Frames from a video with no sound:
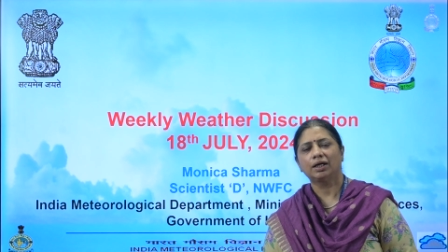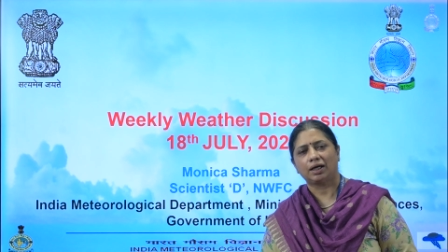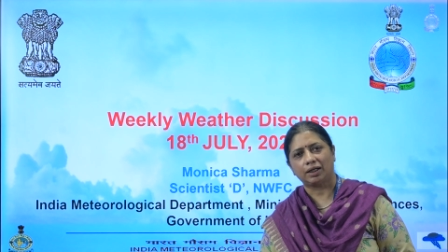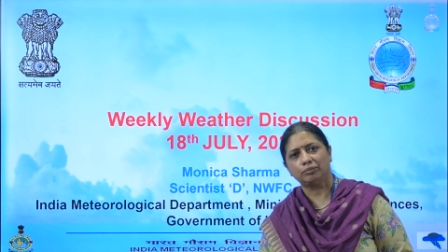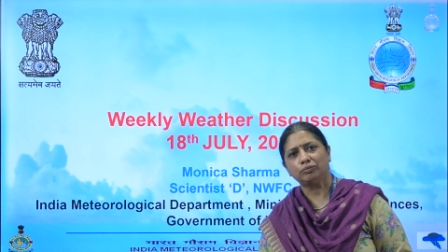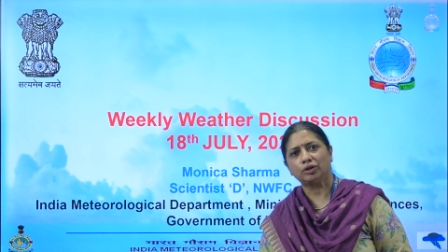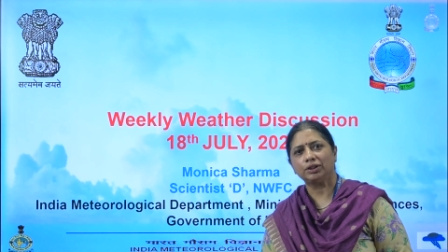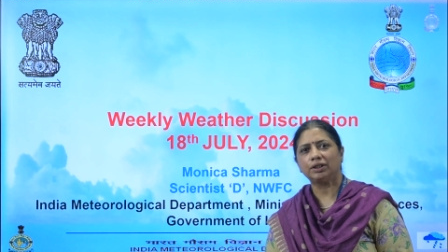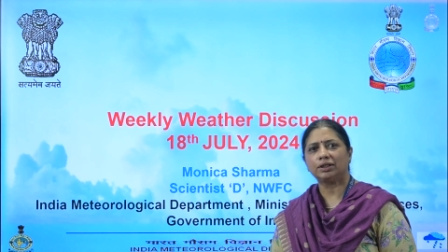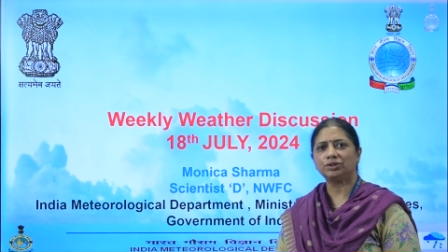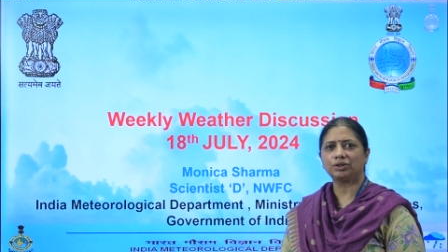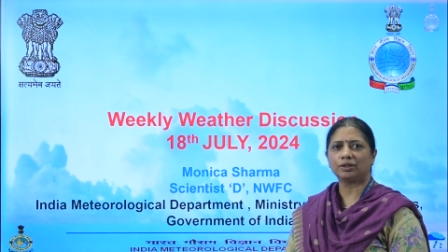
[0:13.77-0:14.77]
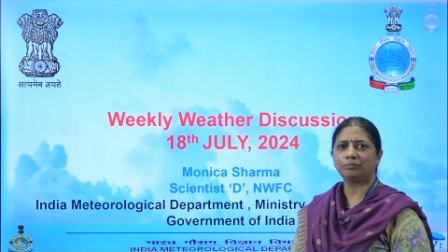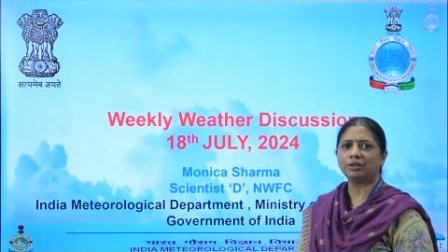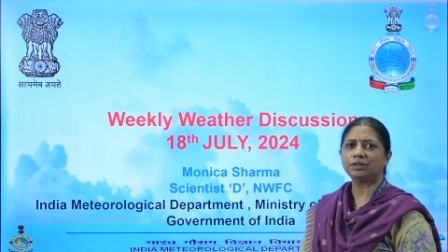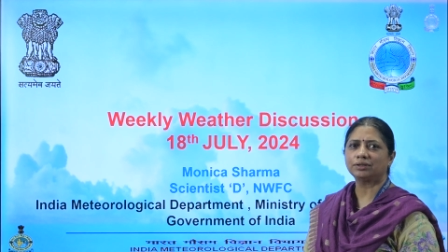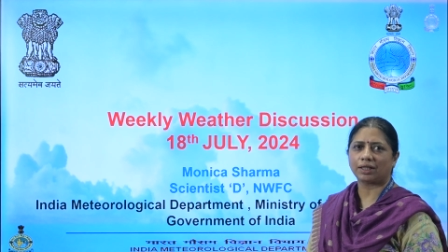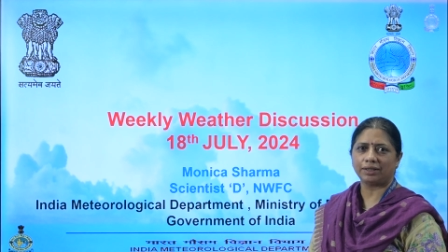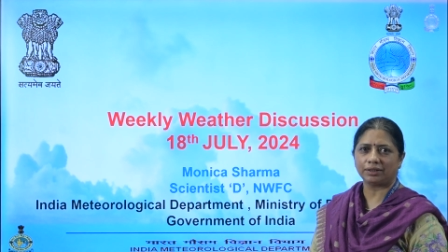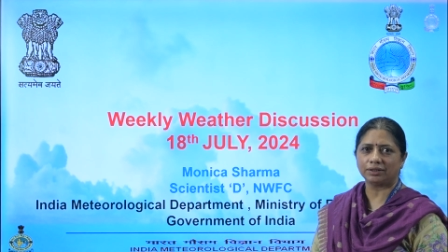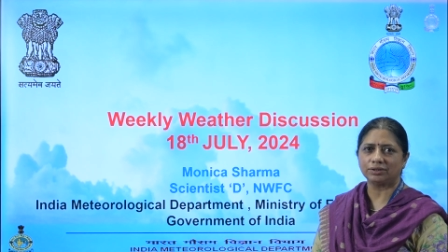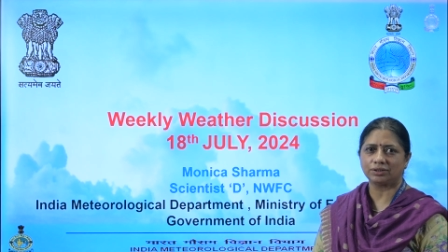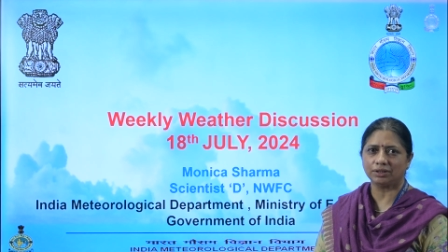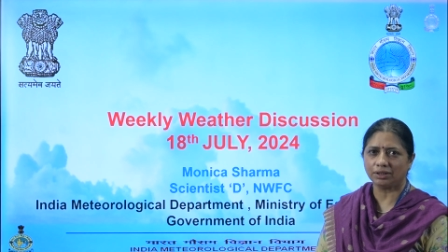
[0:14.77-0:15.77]
I am Monica Sharma,
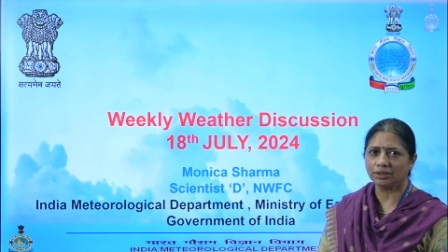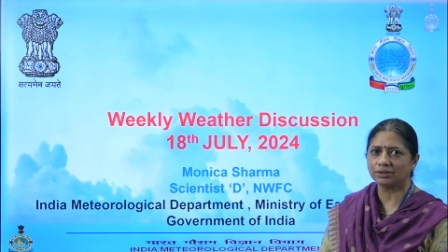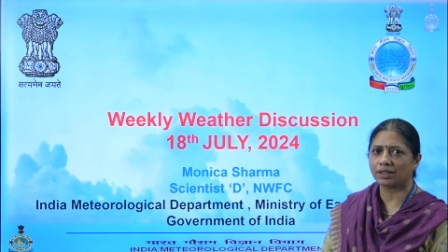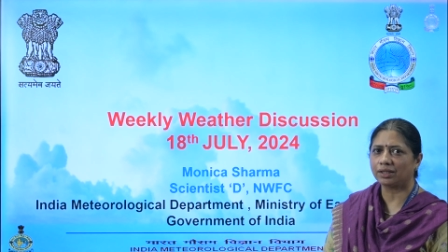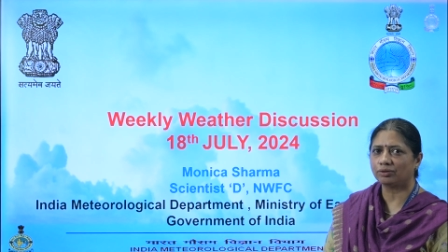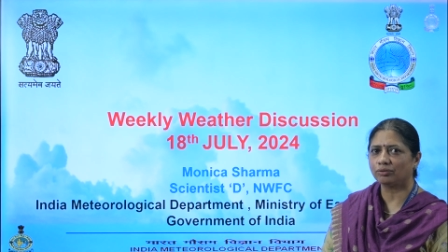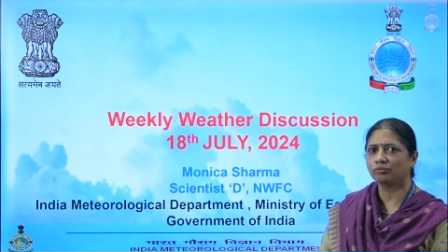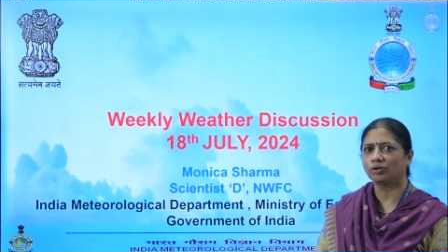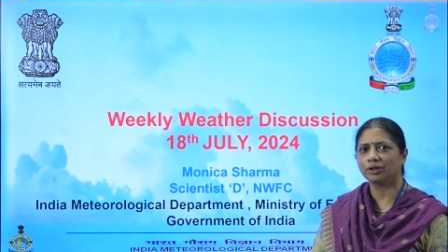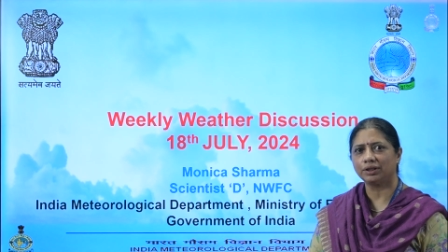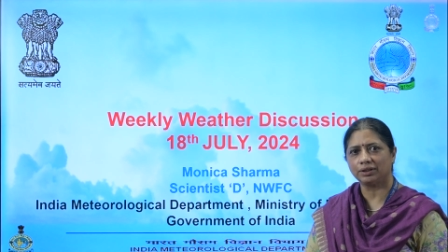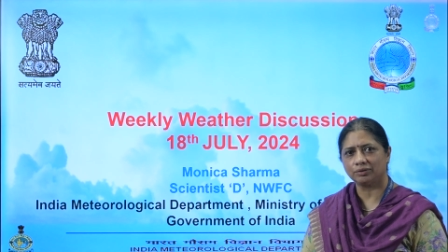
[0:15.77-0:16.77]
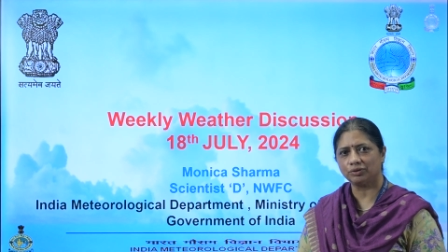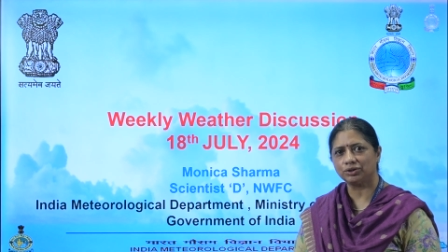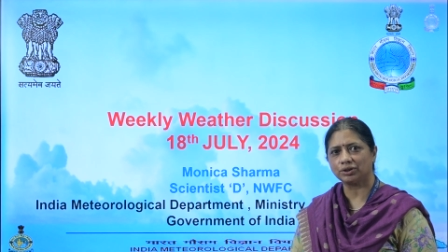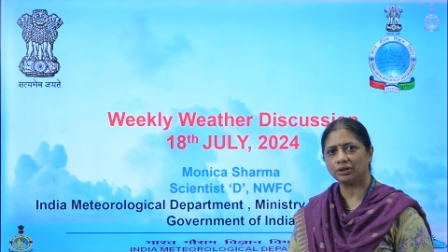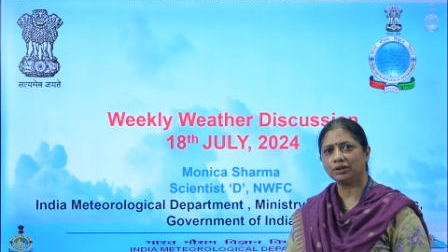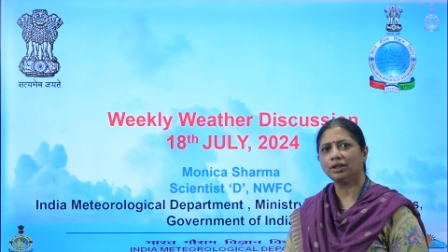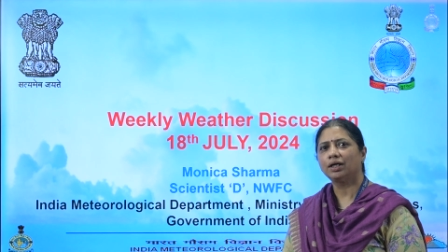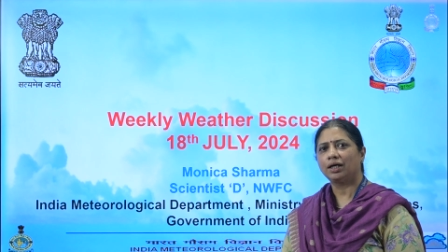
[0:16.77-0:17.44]
Scientist D, Cyclone Warning Division.